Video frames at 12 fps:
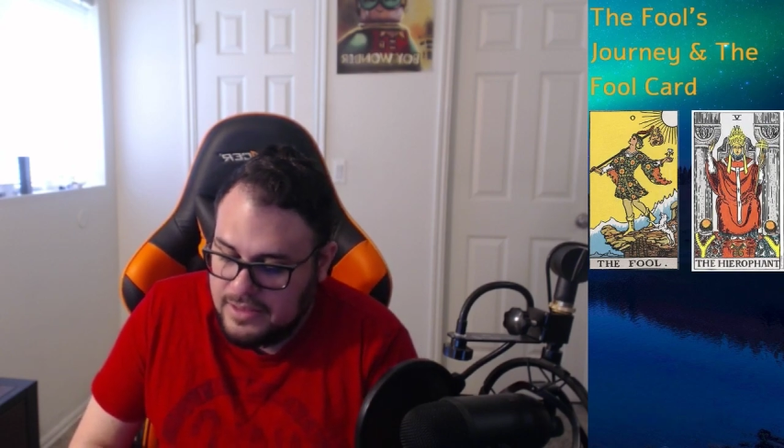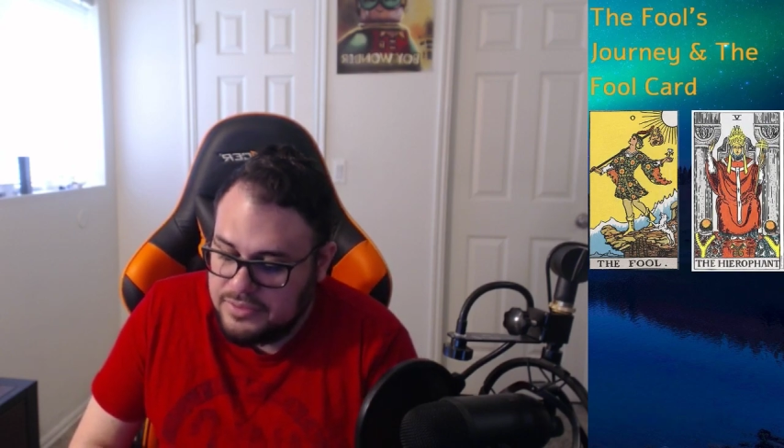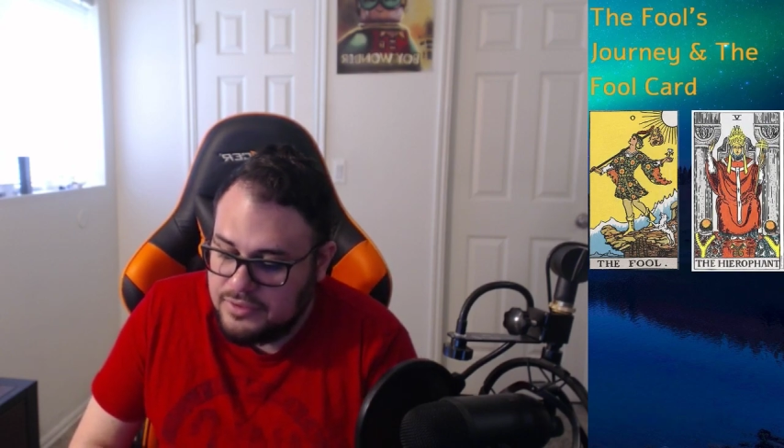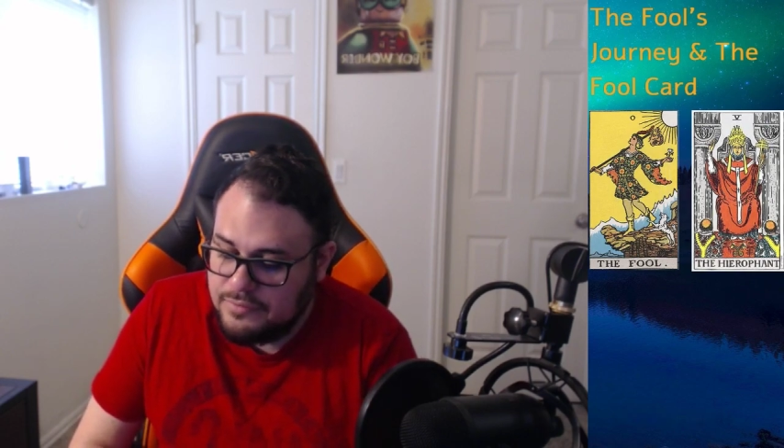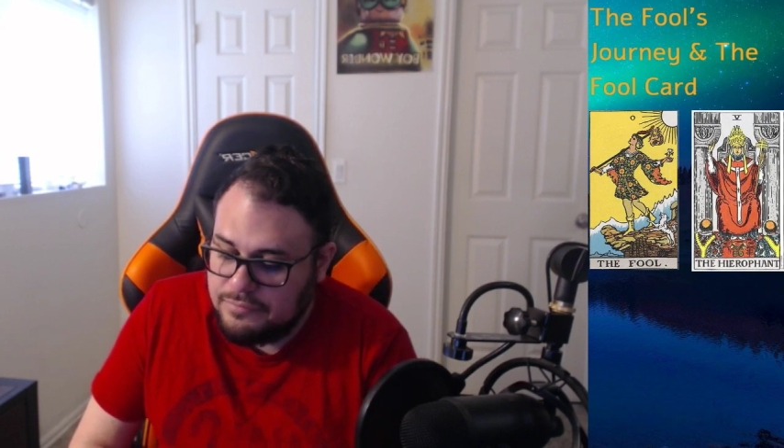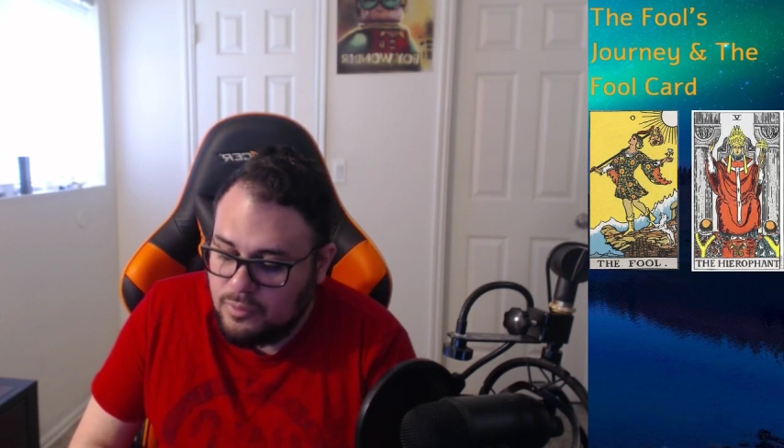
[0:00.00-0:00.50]

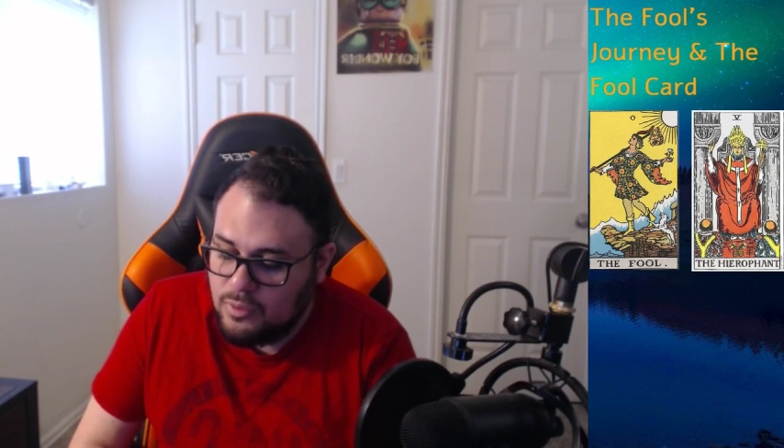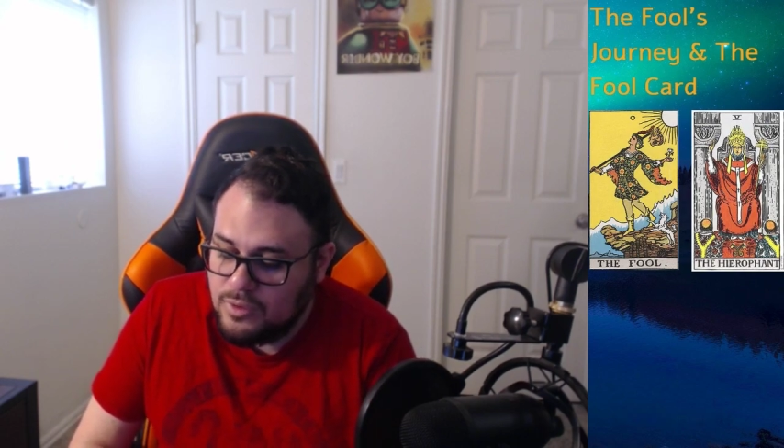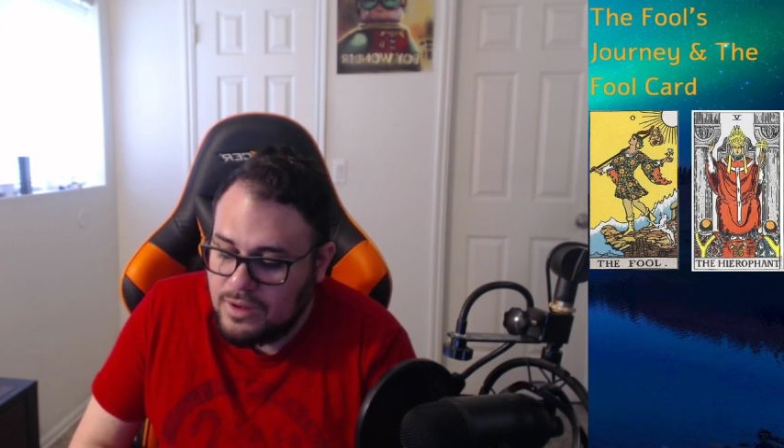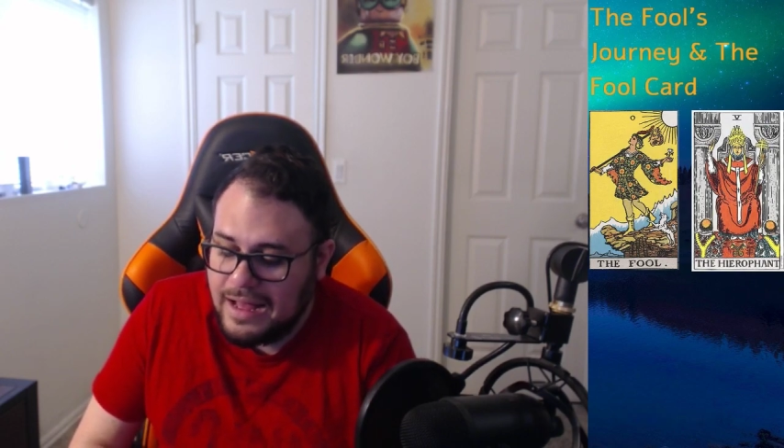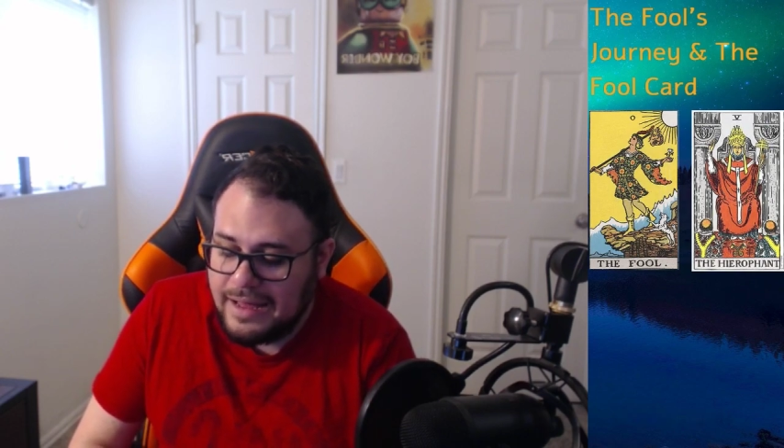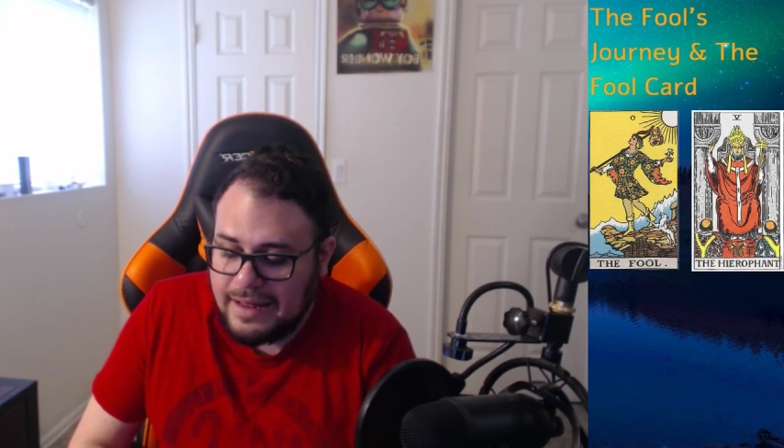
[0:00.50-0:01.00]
The fool
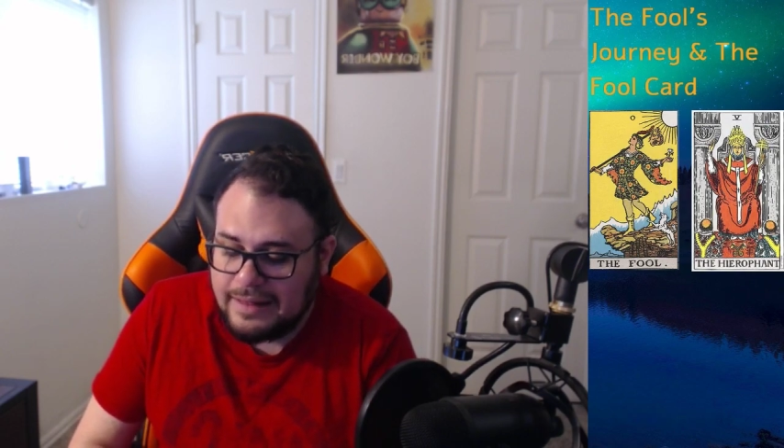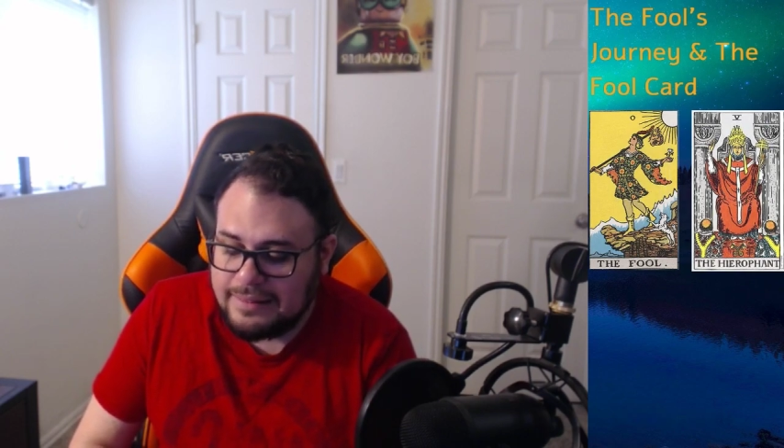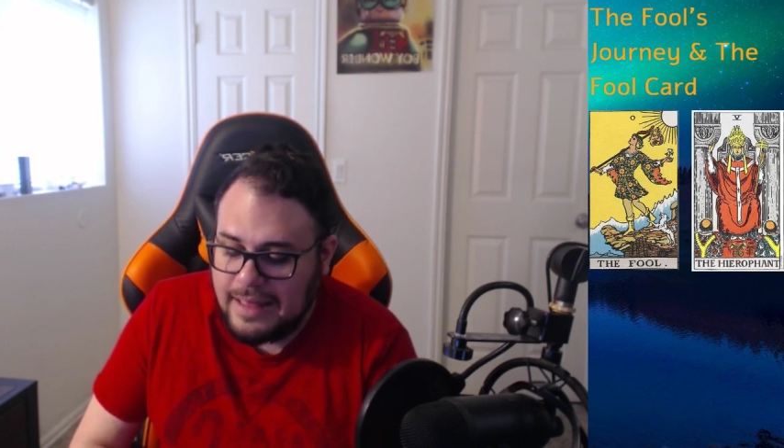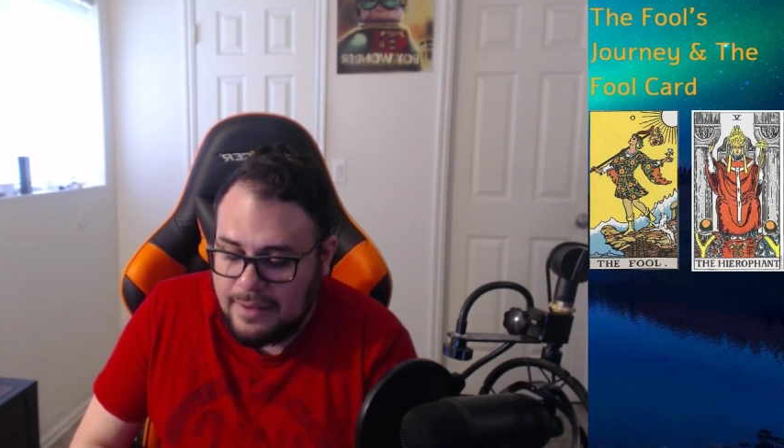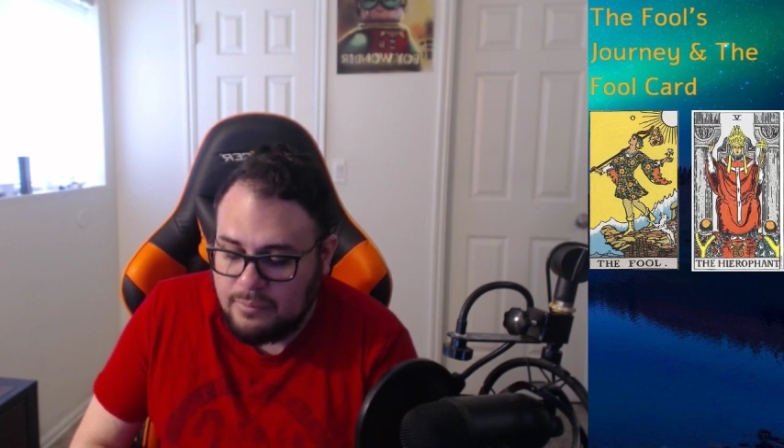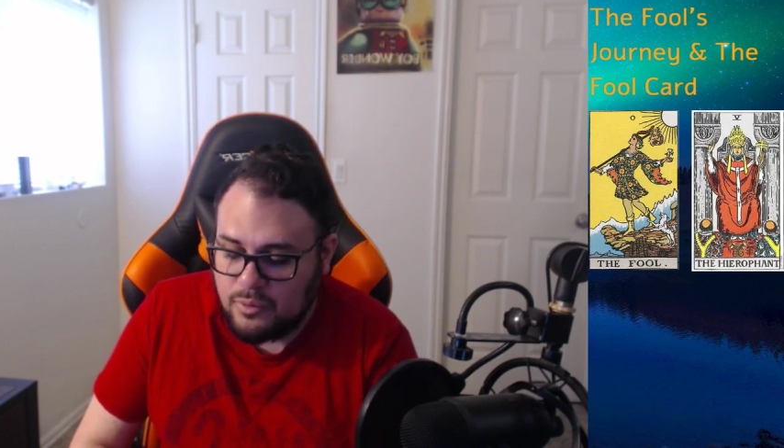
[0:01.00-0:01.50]
had a
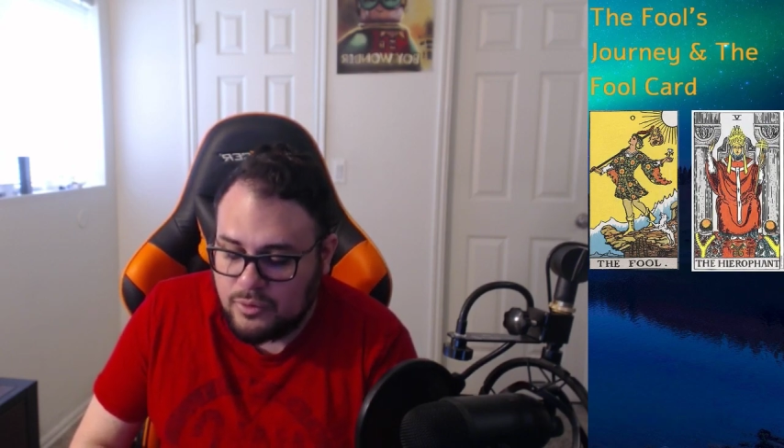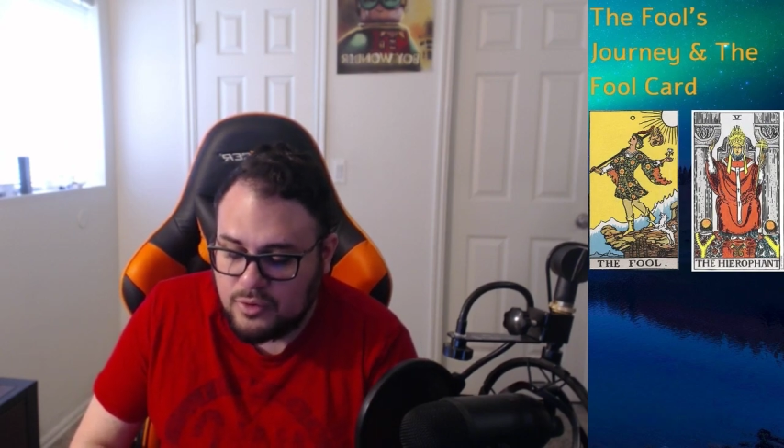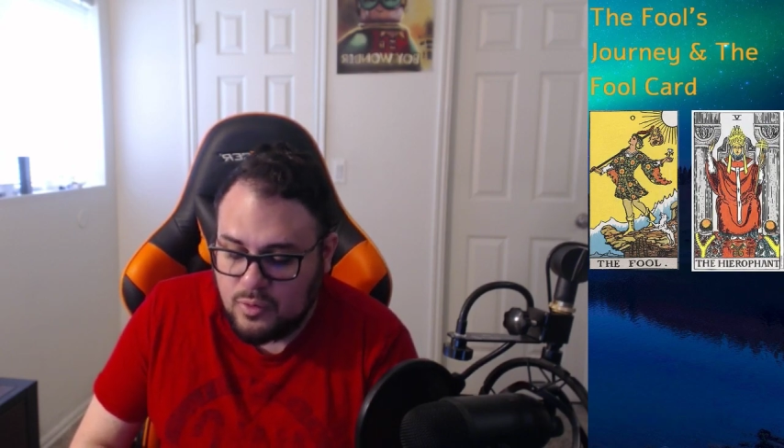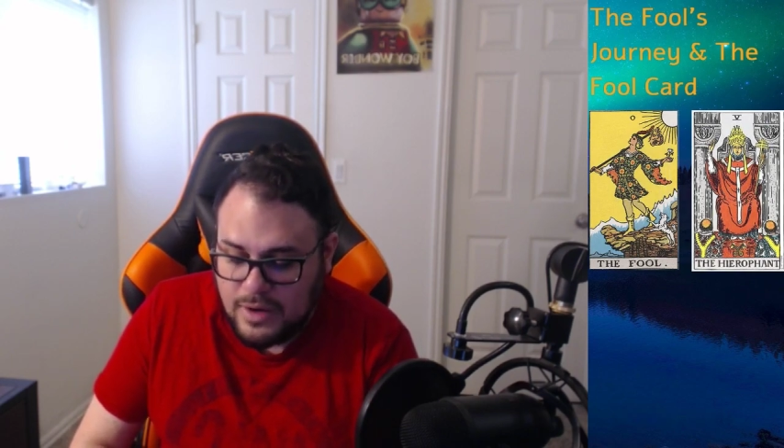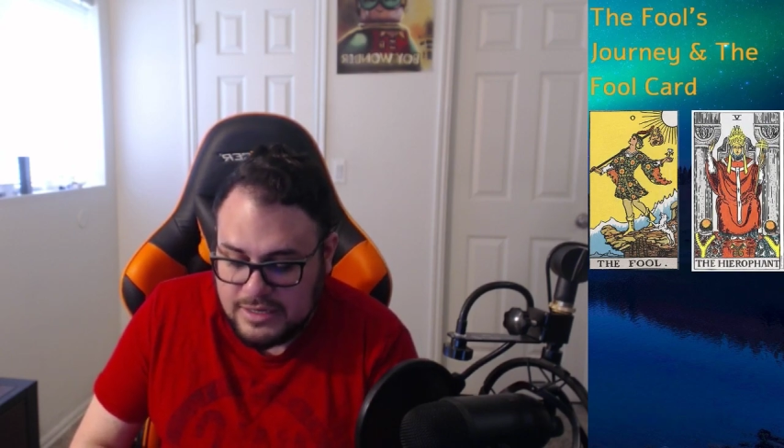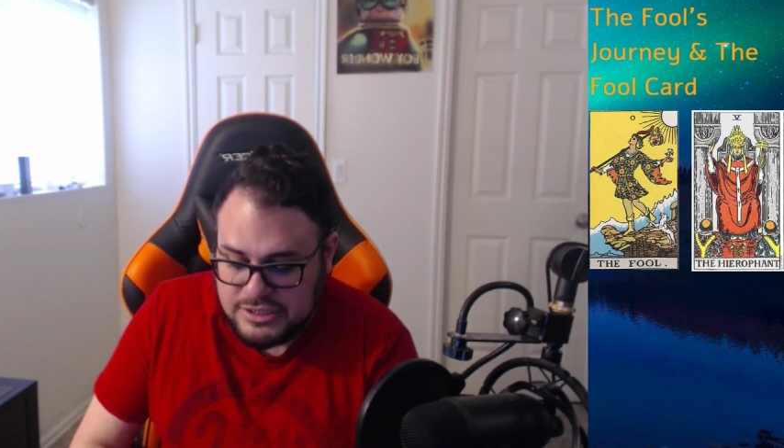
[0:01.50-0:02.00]
lot more
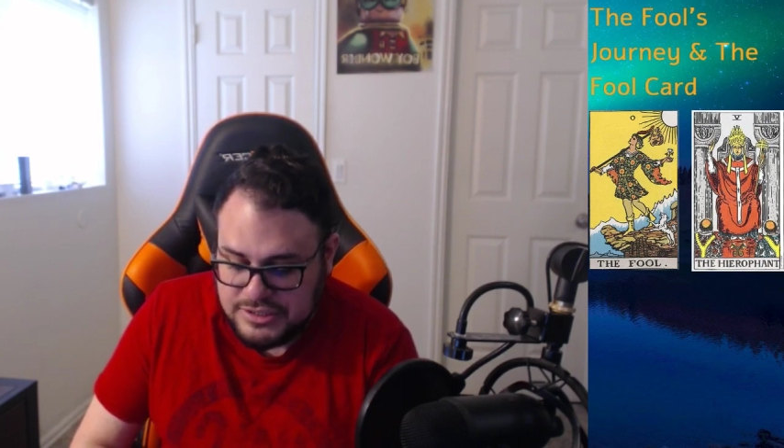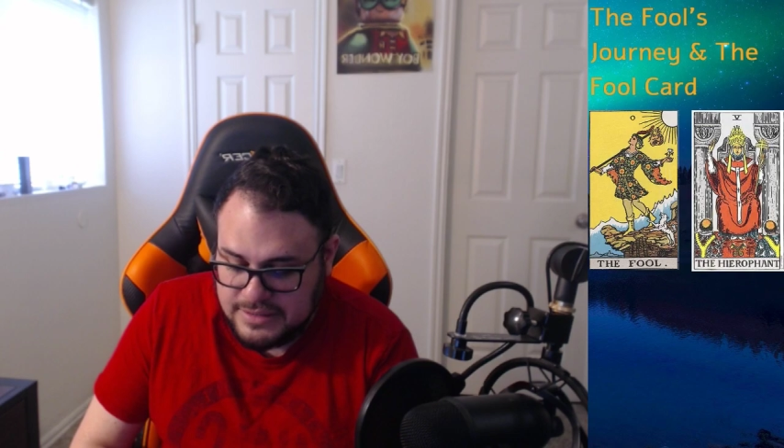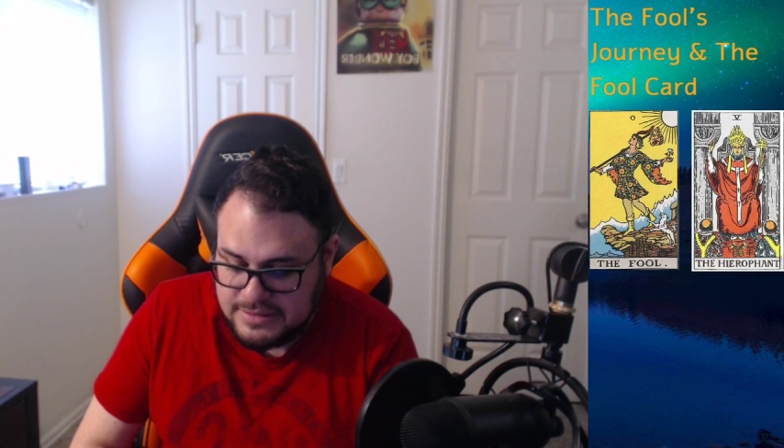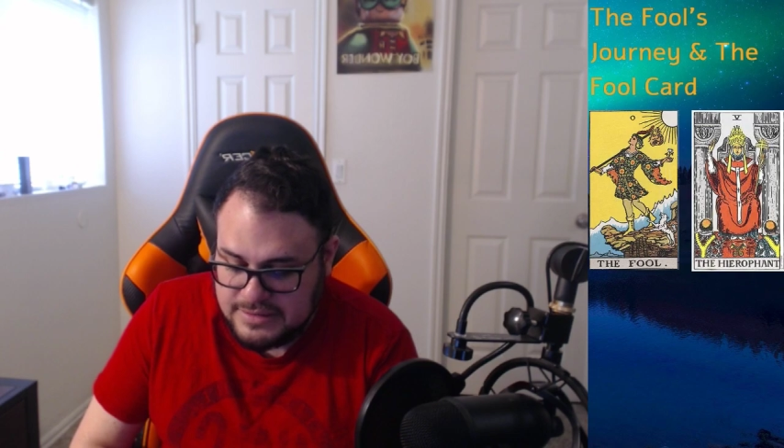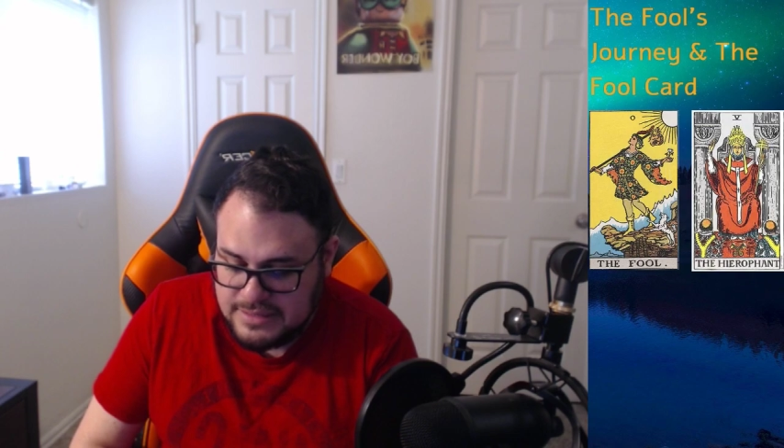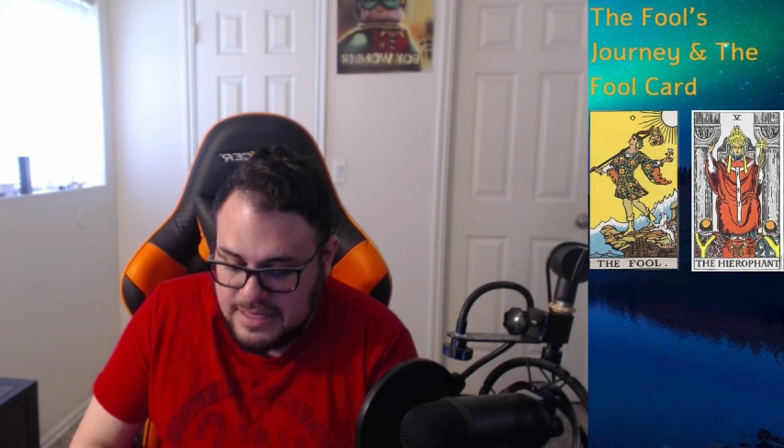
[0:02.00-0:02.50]

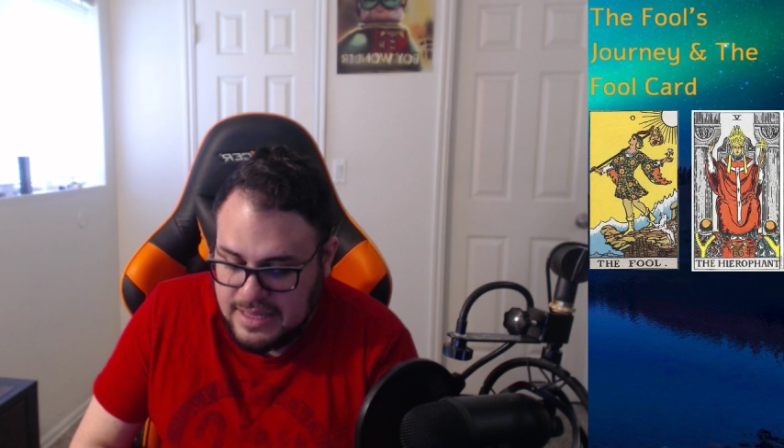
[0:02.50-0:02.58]
questions,